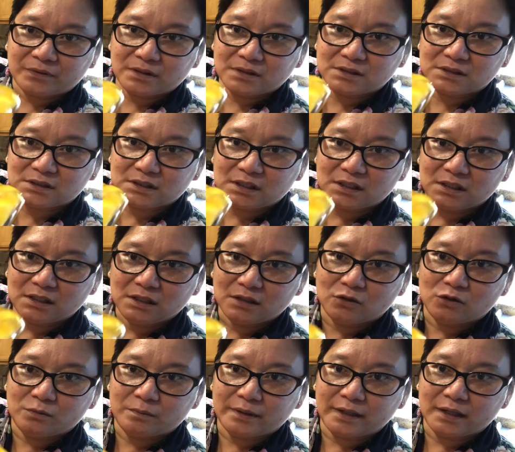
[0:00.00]
See?
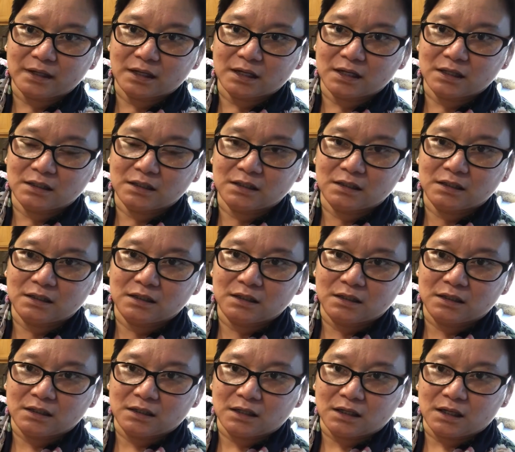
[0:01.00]
Oh my god.
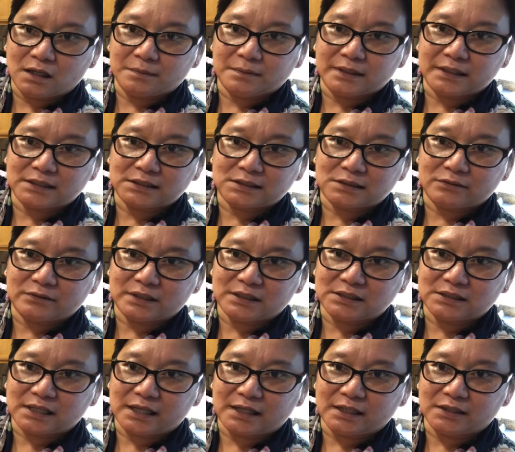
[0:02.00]
I'm like so
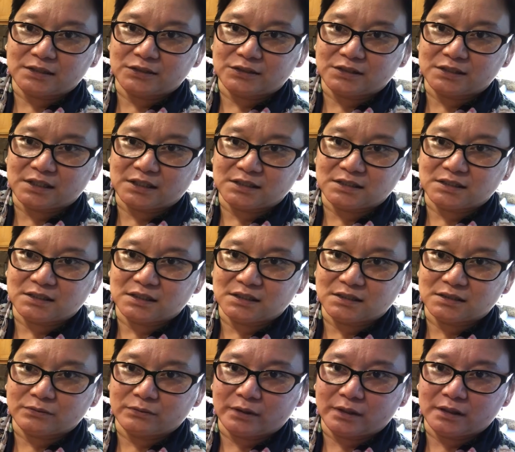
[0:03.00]
excited to taste
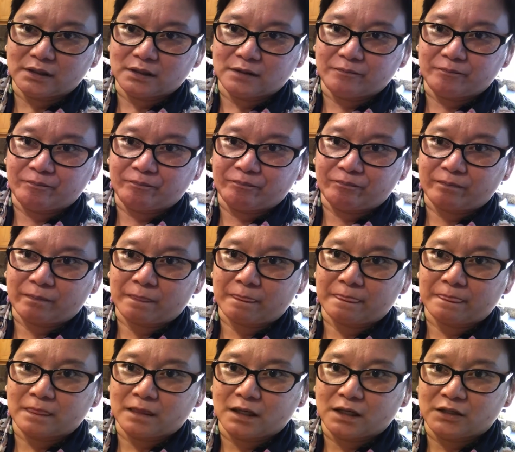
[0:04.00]
this one.
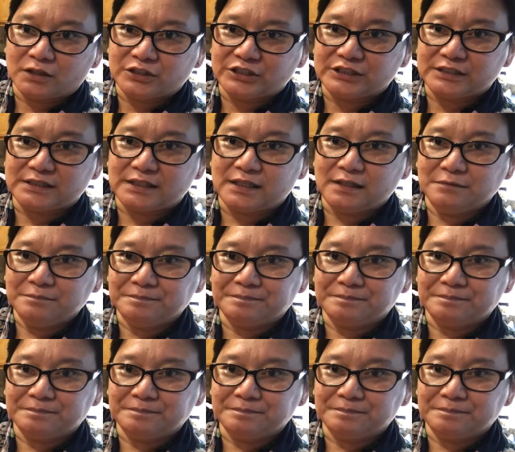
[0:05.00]
You see?